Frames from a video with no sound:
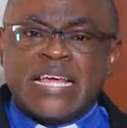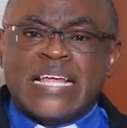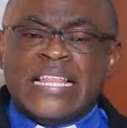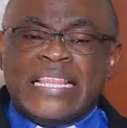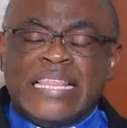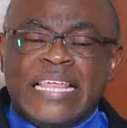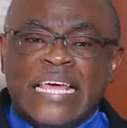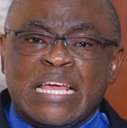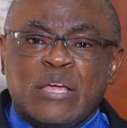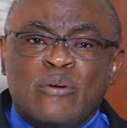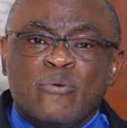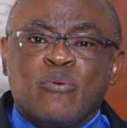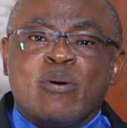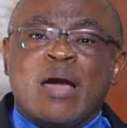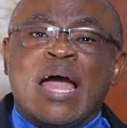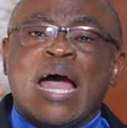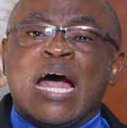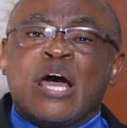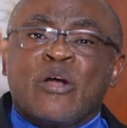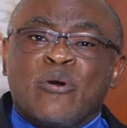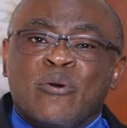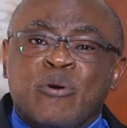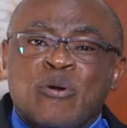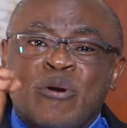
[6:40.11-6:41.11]
They
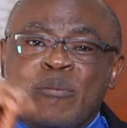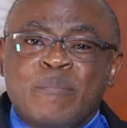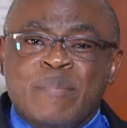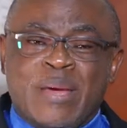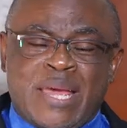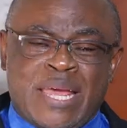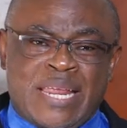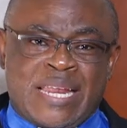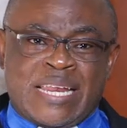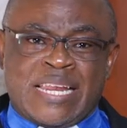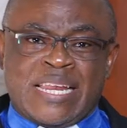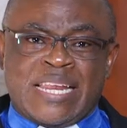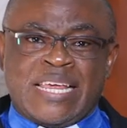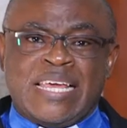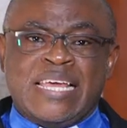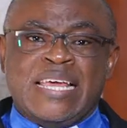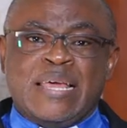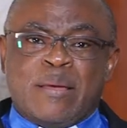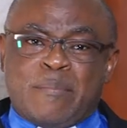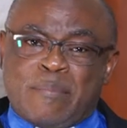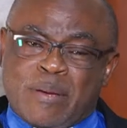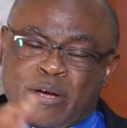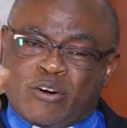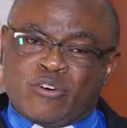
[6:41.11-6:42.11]
were rural men
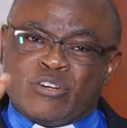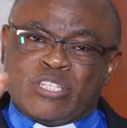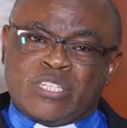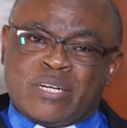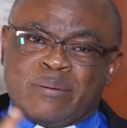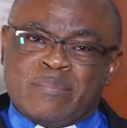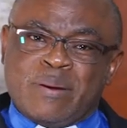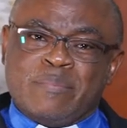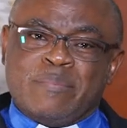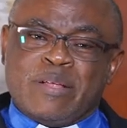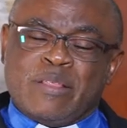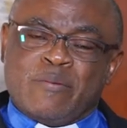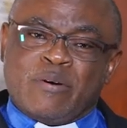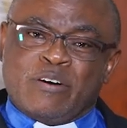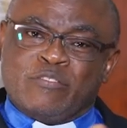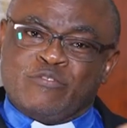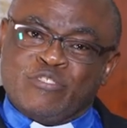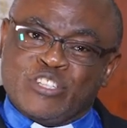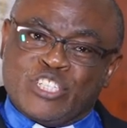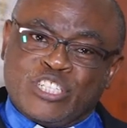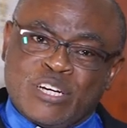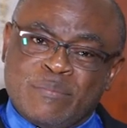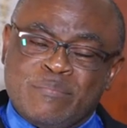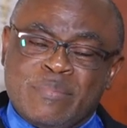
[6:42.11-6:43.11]
because, remember, they were
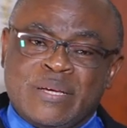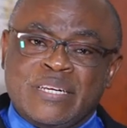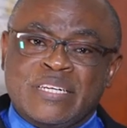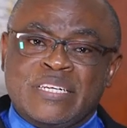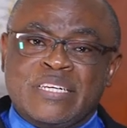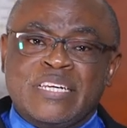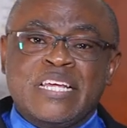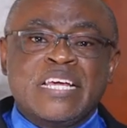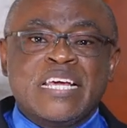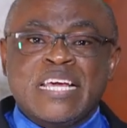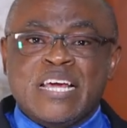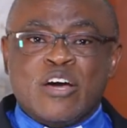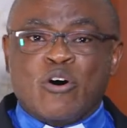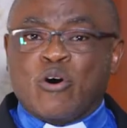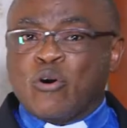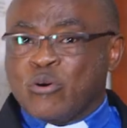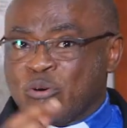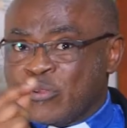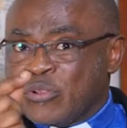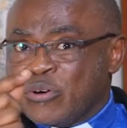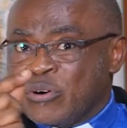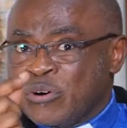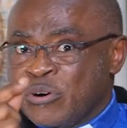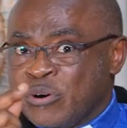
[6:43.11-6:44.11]
fishermen.
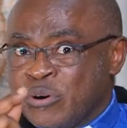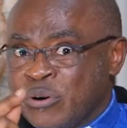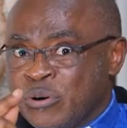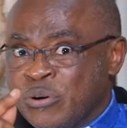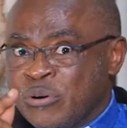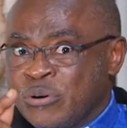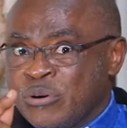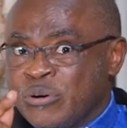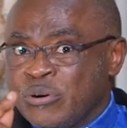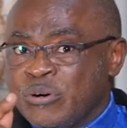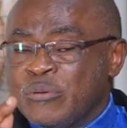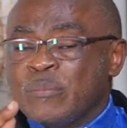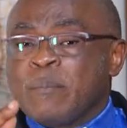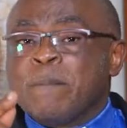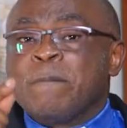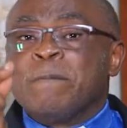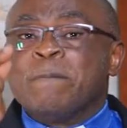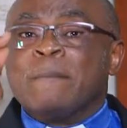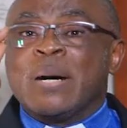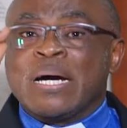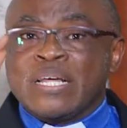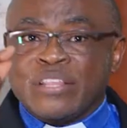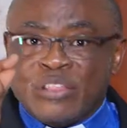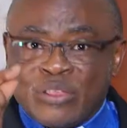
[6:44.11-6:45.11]
Although
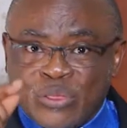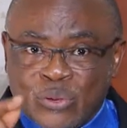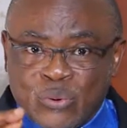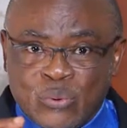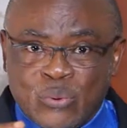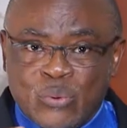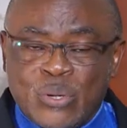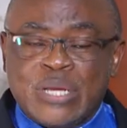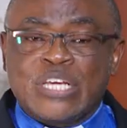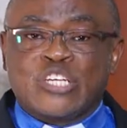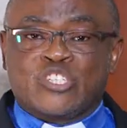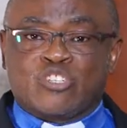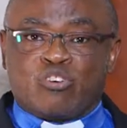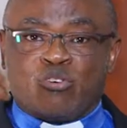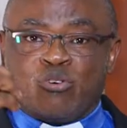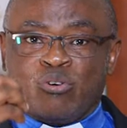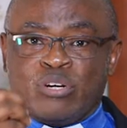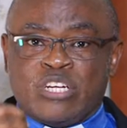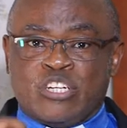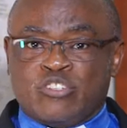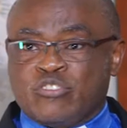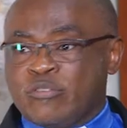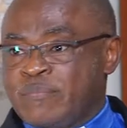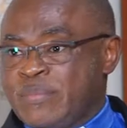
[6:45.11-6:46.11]
Matthew is
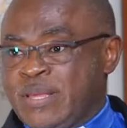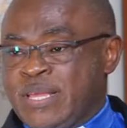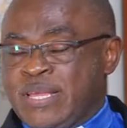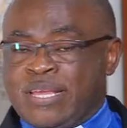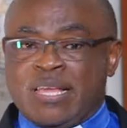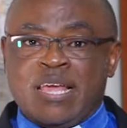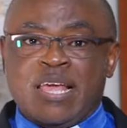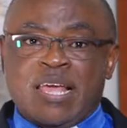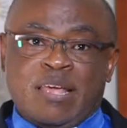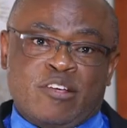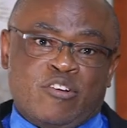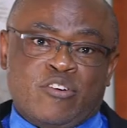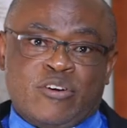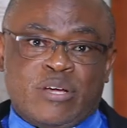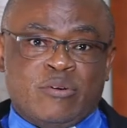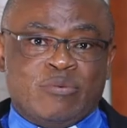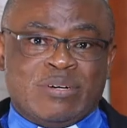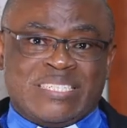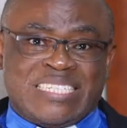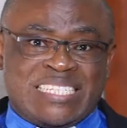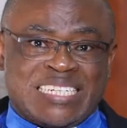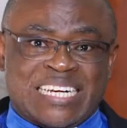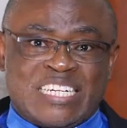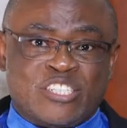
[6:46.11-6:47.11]
called to be, he
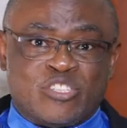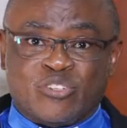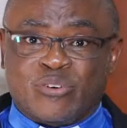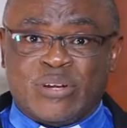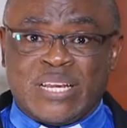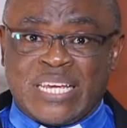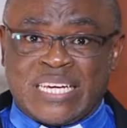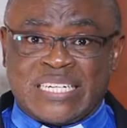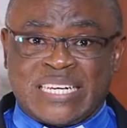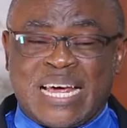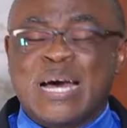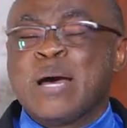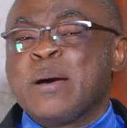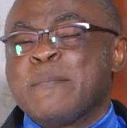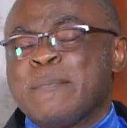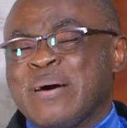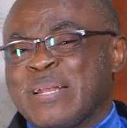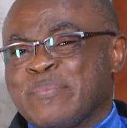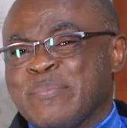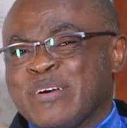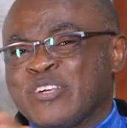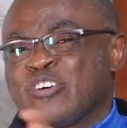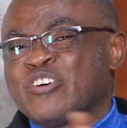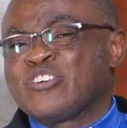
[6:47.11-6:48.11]
was a tax collector, but
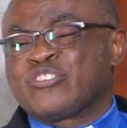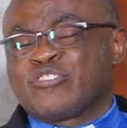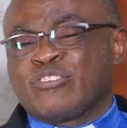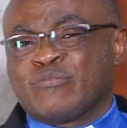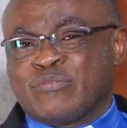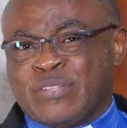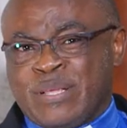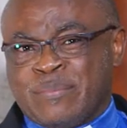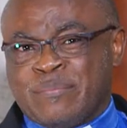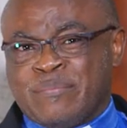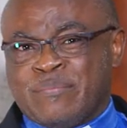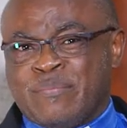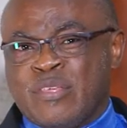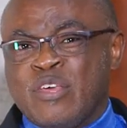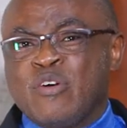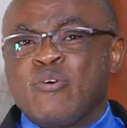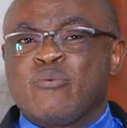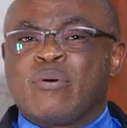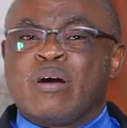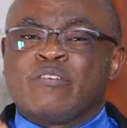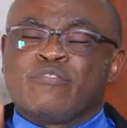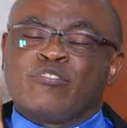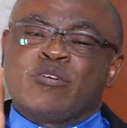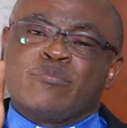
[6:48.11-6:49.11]
the majority of them
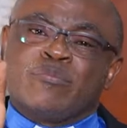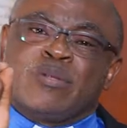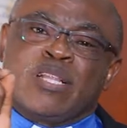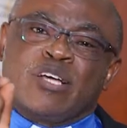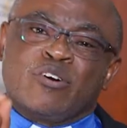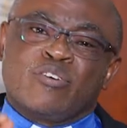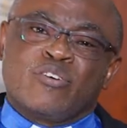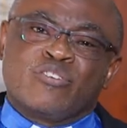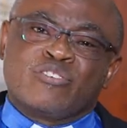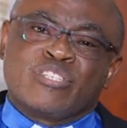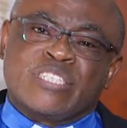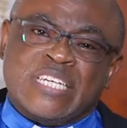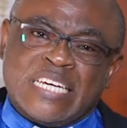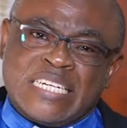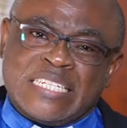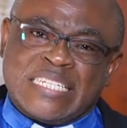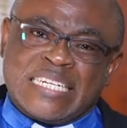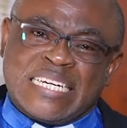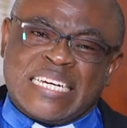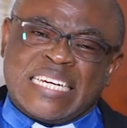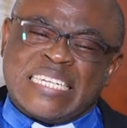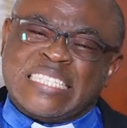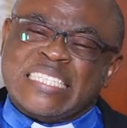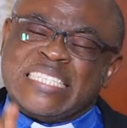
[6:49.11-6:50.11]
were from the rural
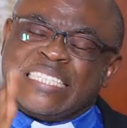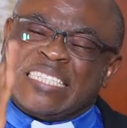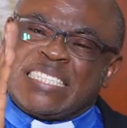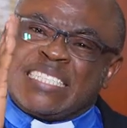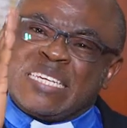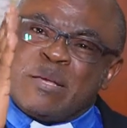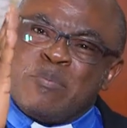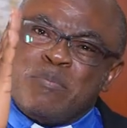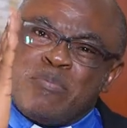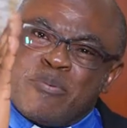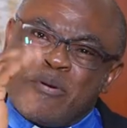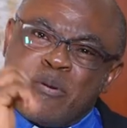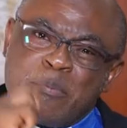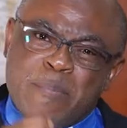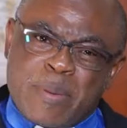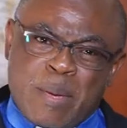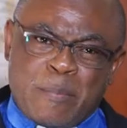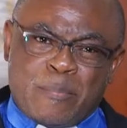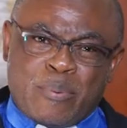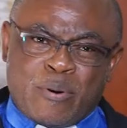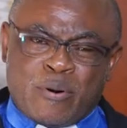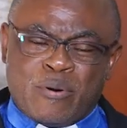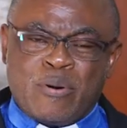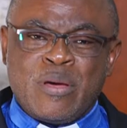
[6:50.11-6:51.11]
setting, simple
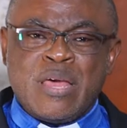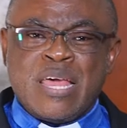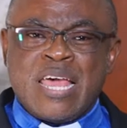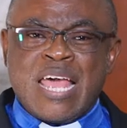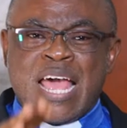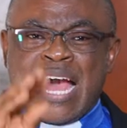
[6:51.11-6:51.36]
people.